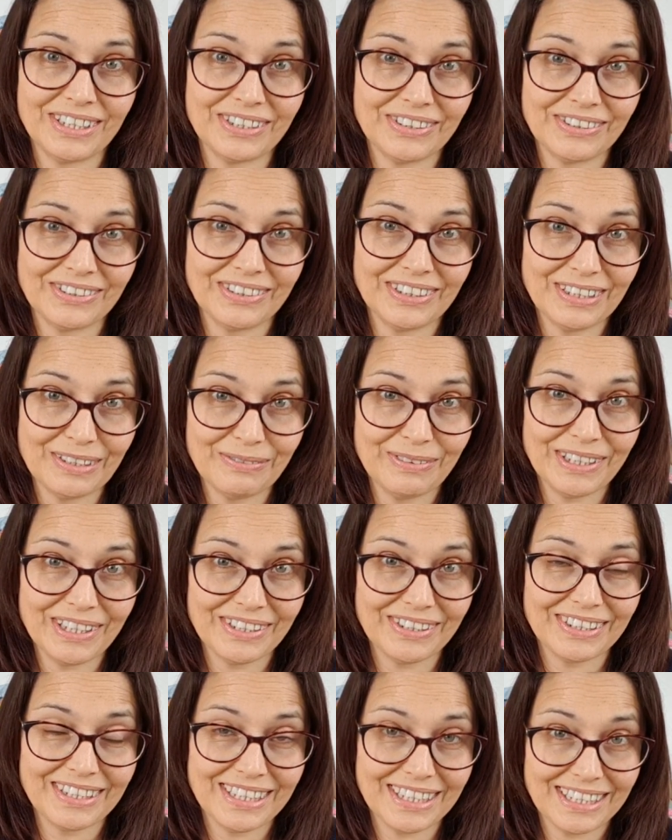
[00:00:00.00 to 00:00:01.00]
corner
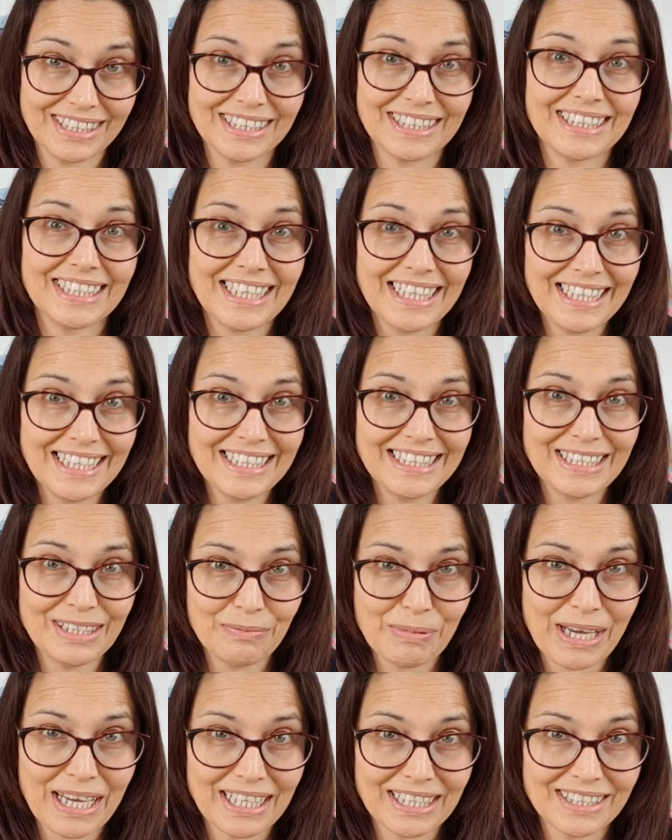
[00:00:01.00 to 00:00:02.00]
because this is an
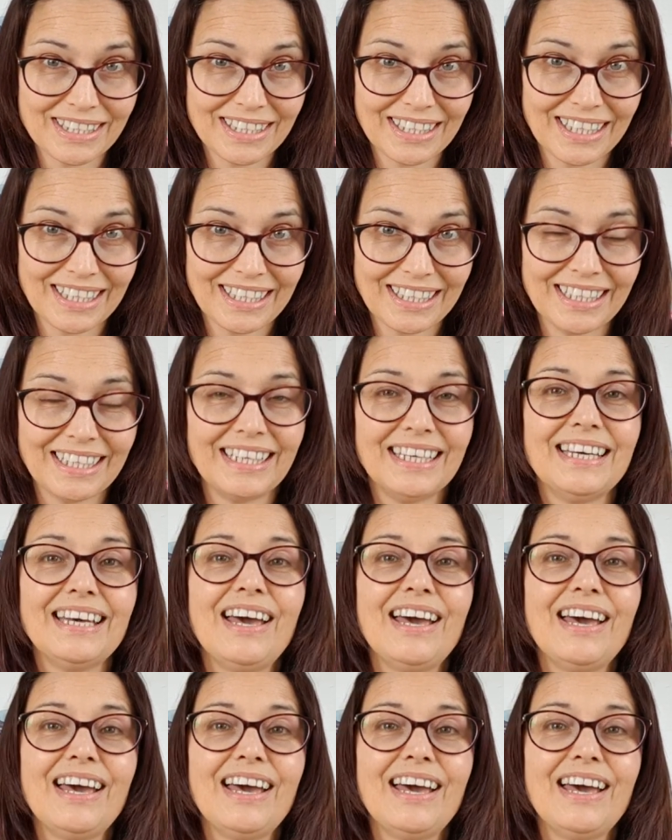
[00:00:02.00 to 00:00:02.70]
easy pattern,